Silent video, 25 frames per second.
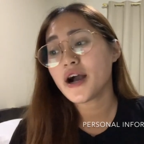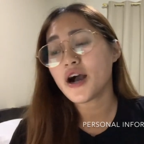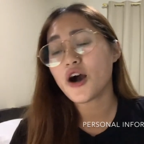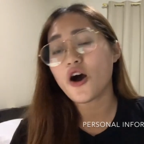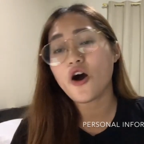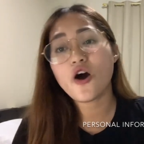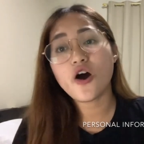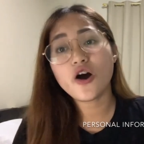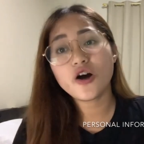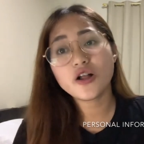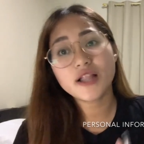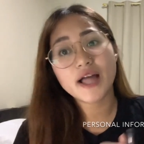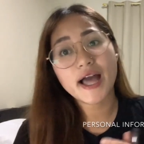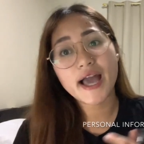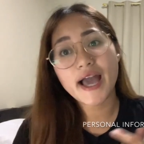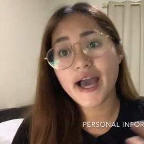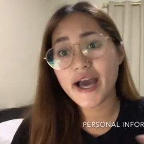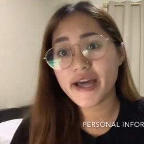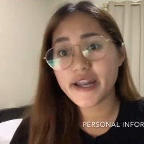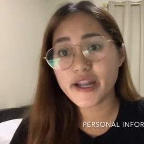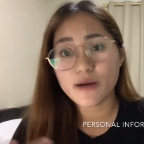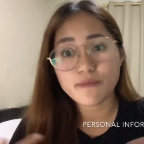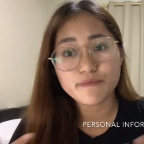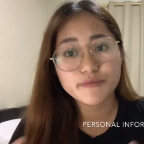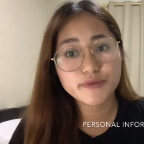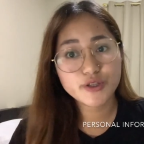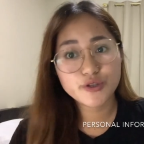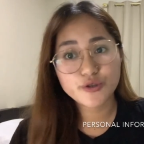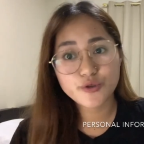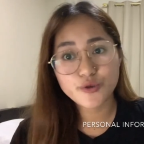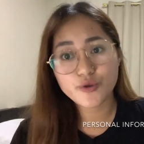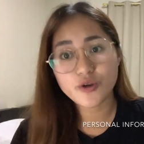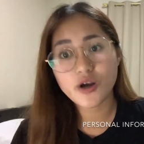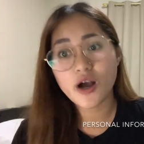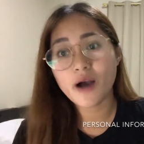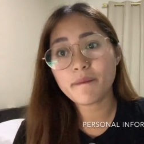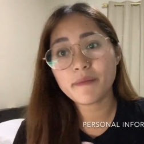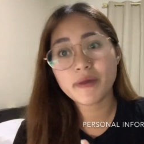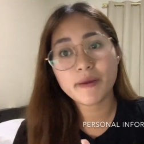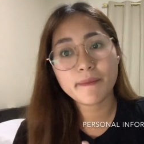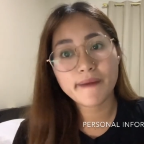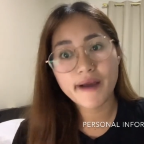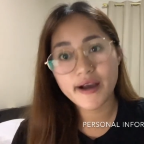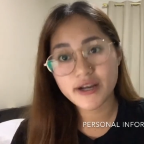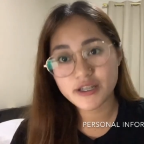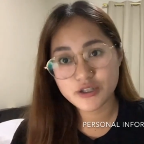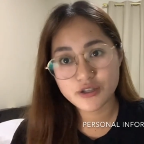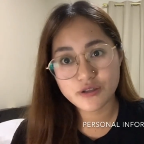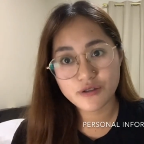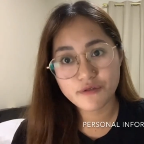all add up to coming
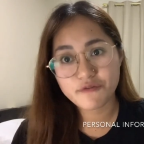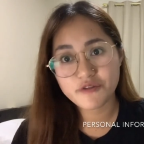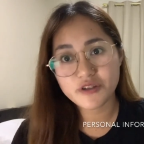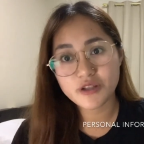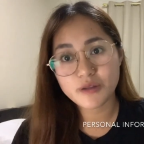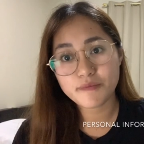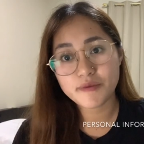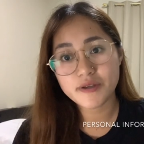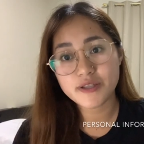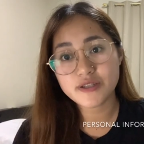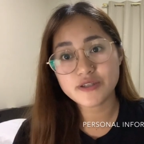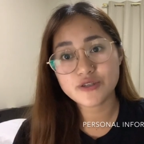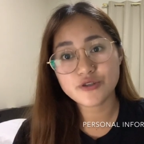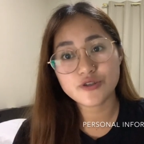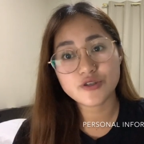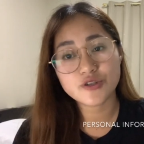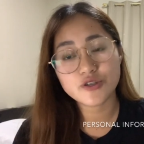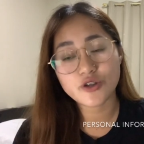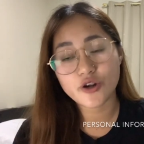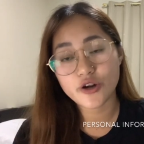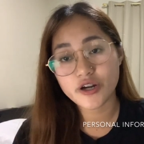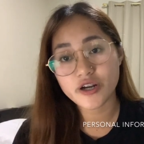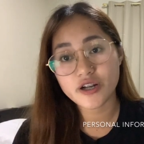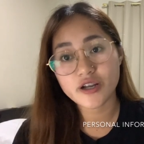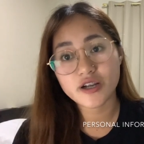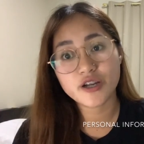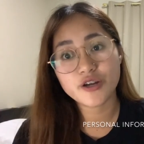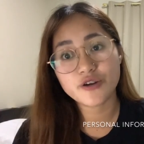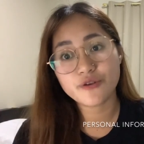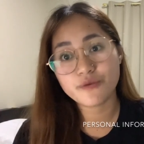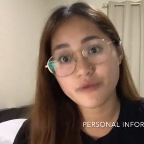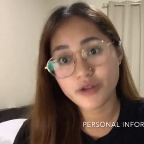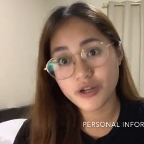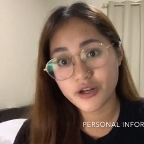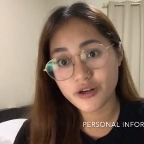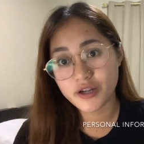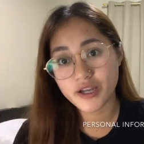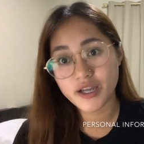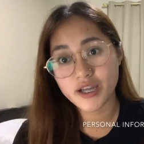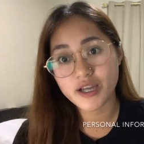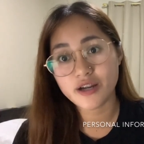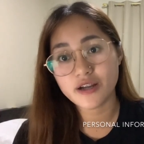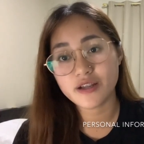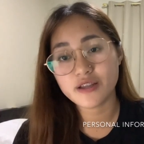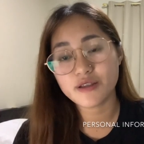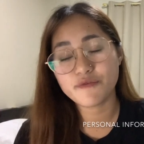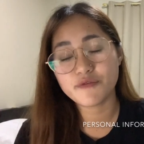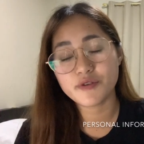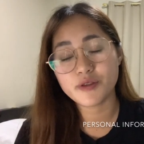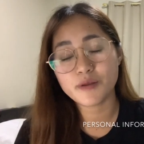back to the Philippines to start a career here
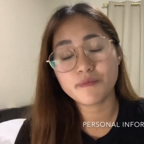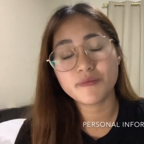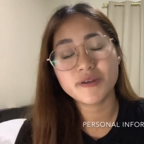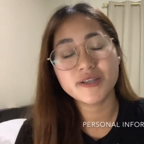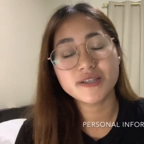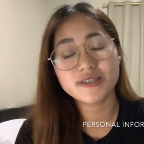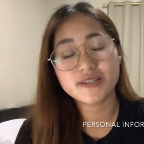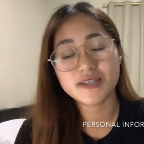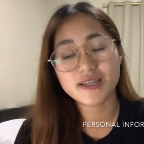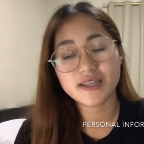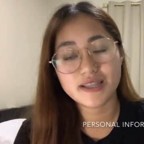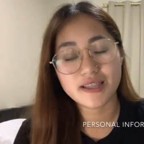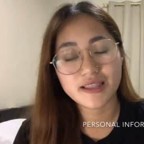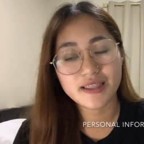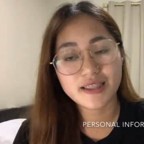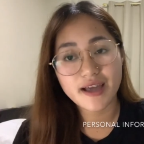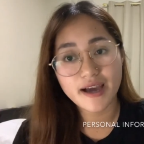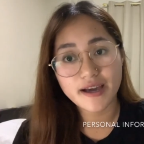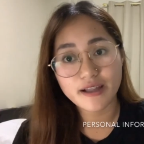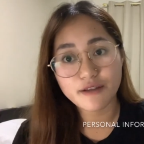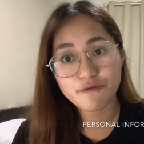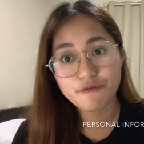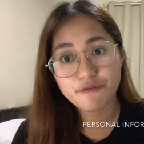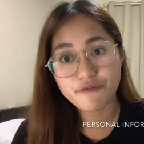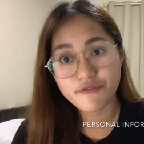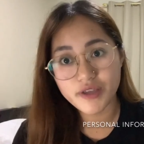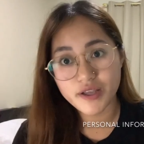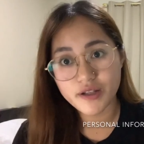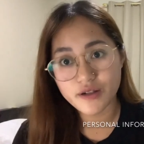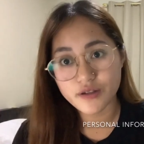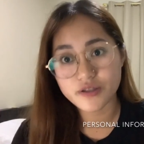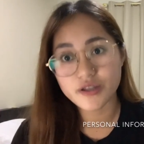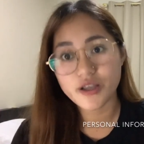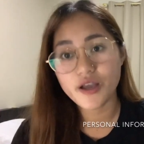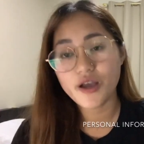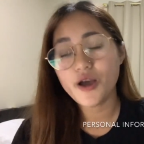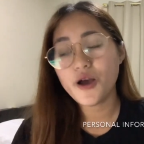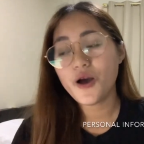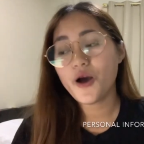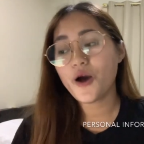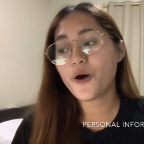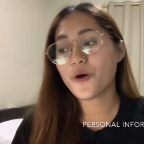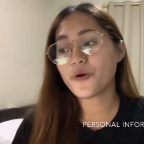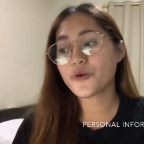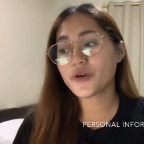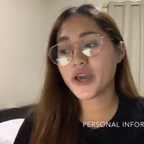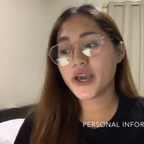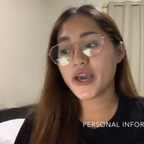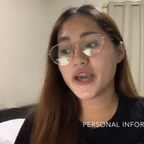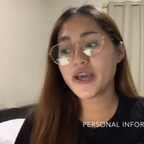in the Philippines in that field.
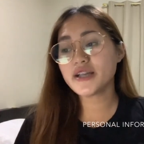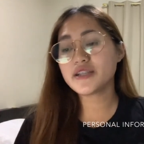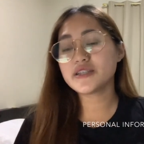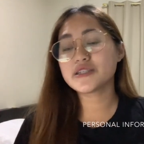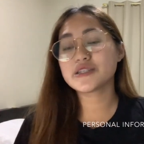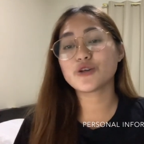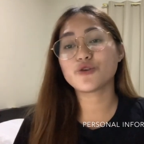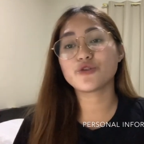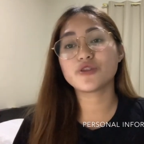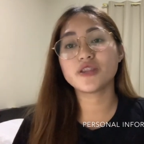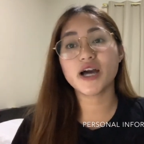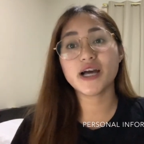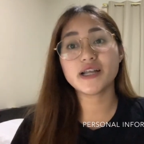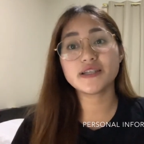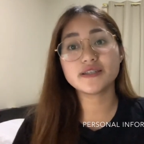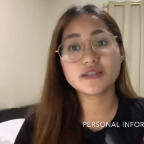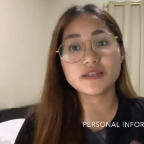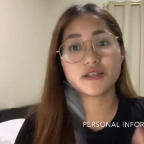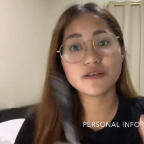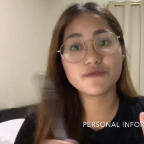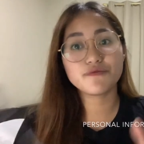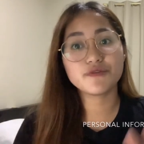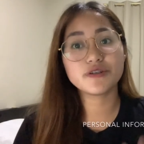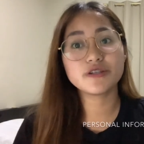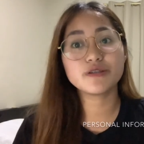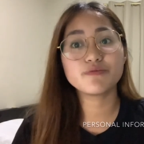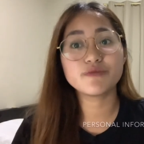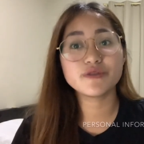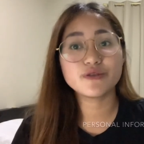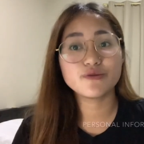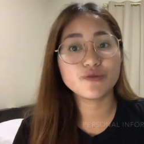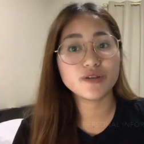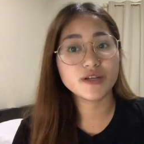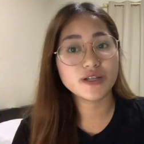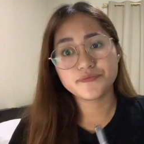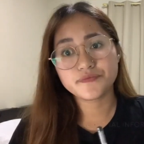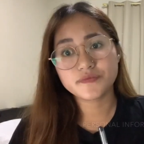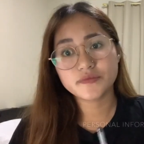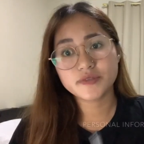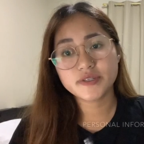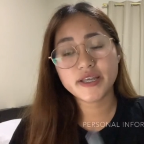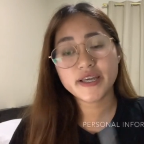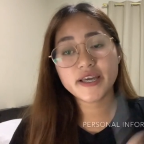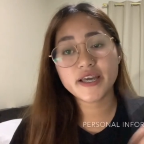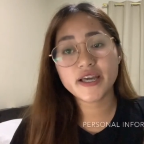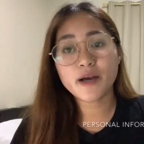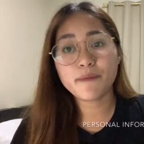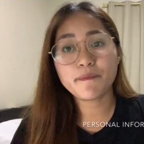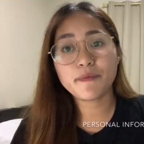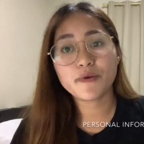Okay, so that's the difference between
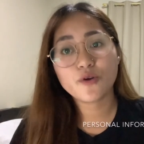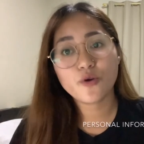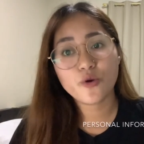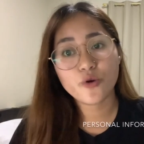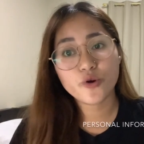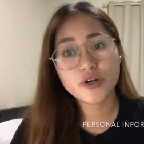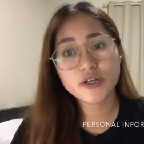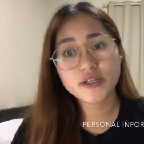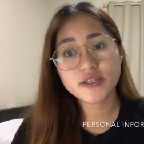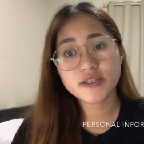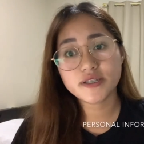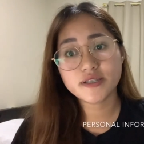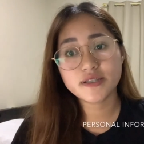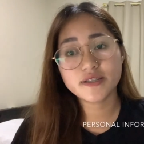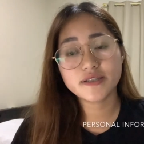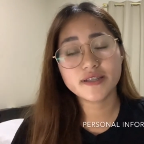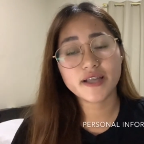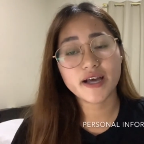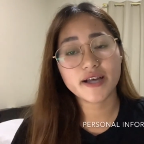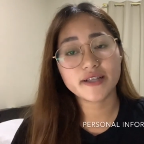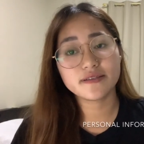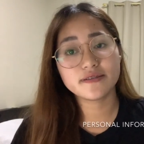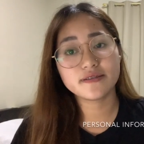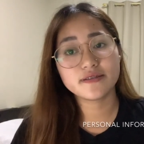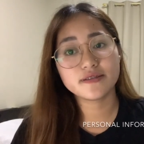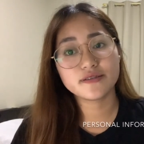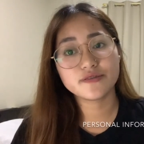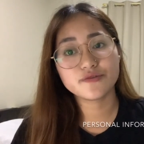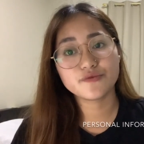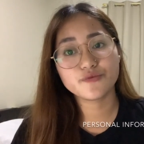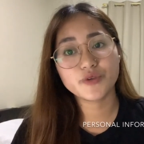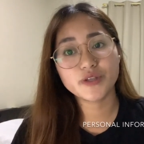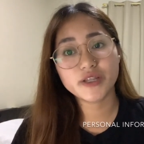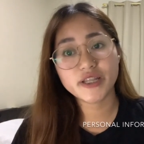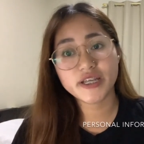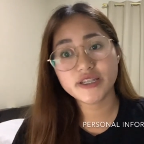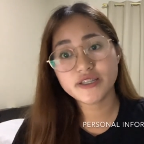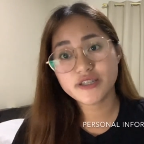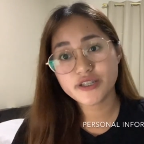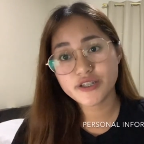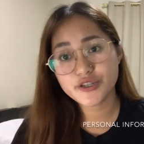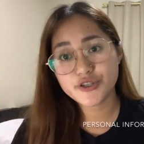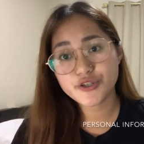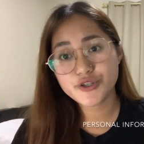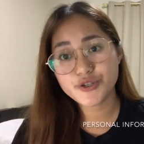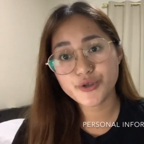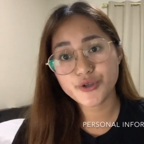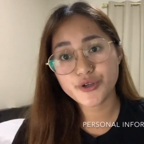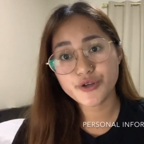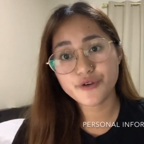taking up a course that's
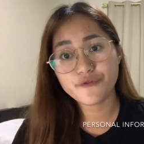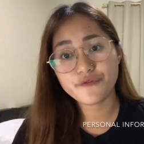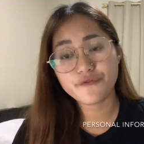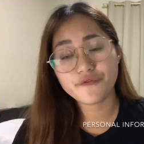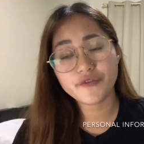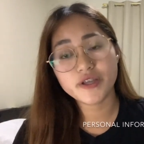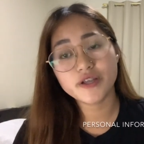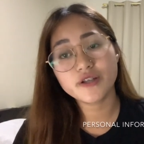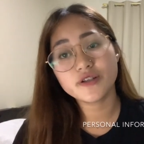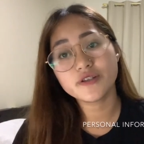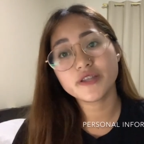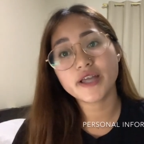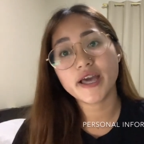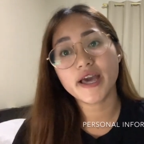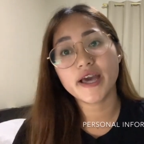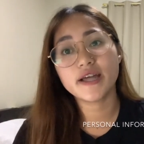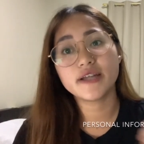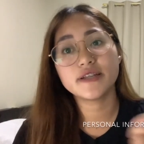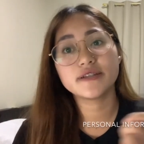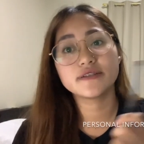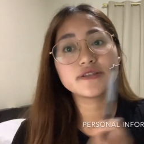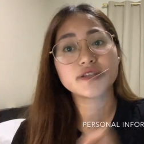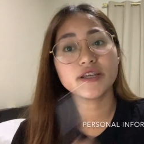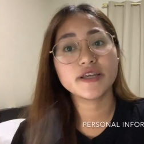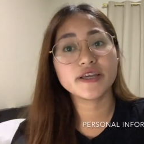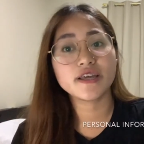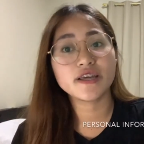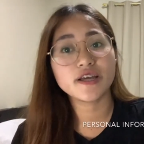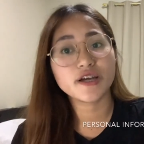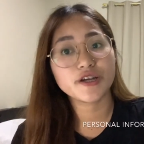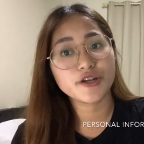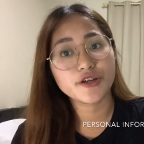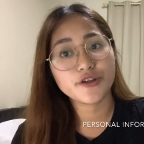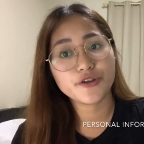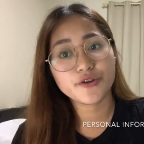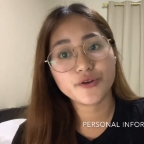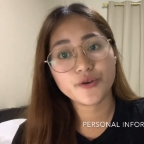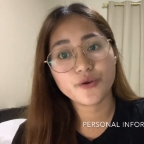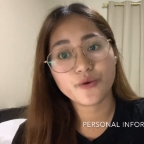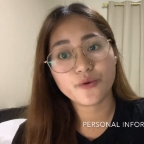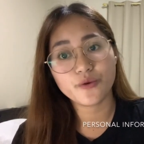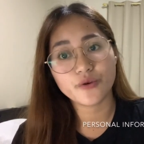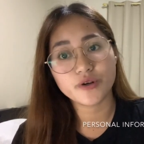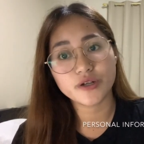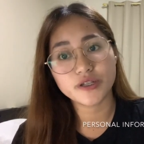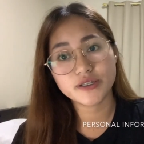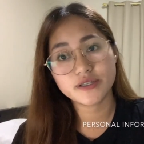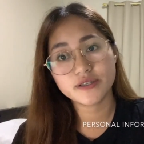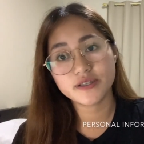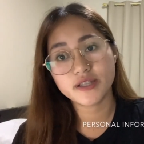related to your field and taking another
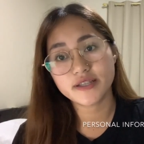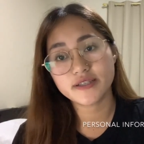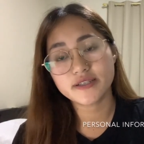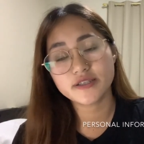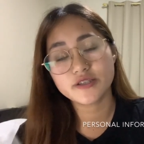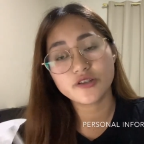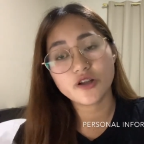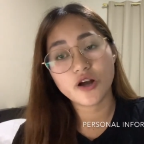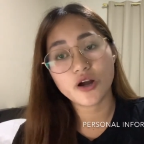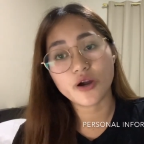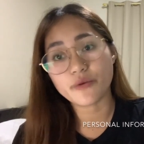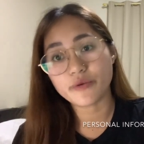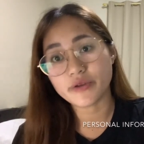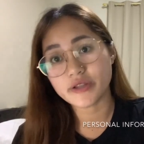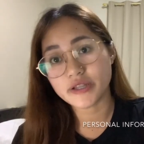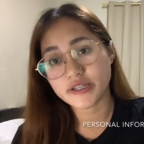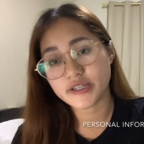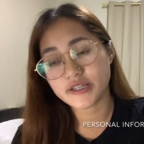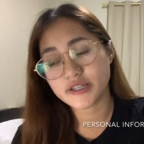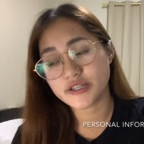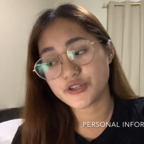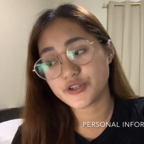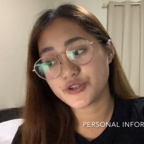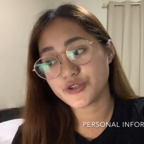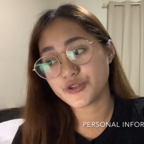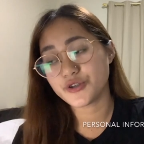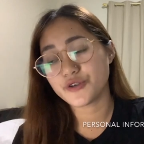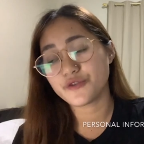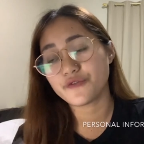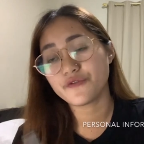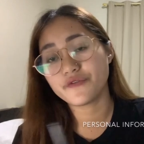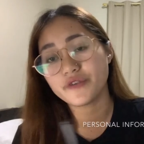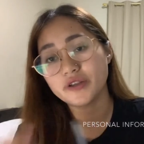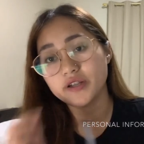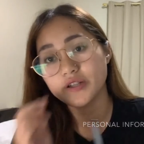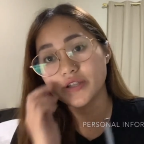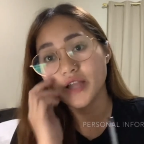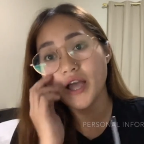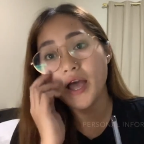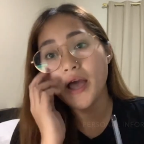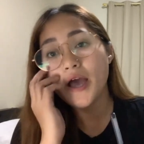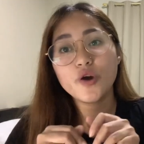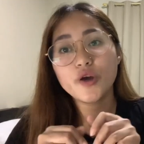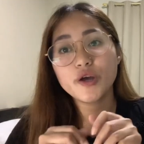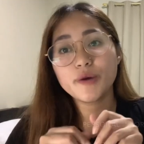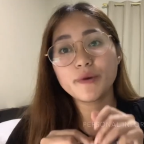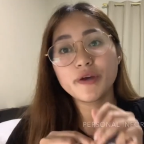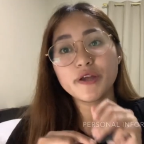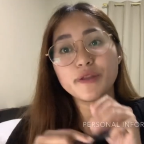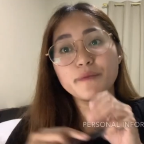course that's not related to your field.
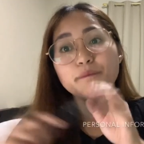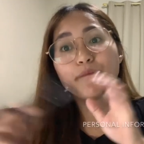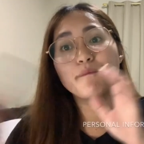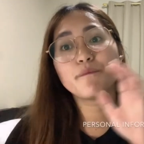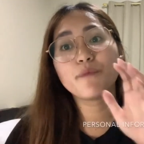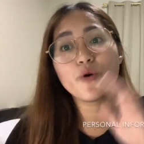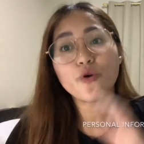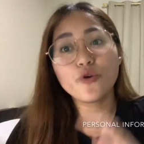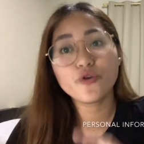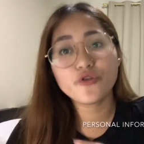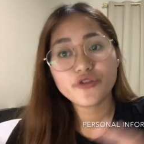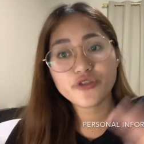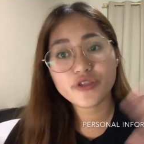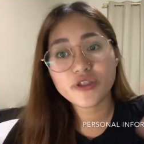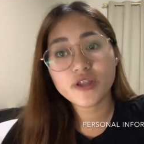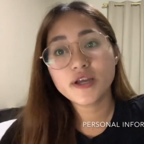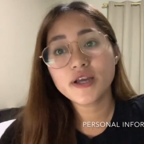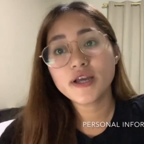In both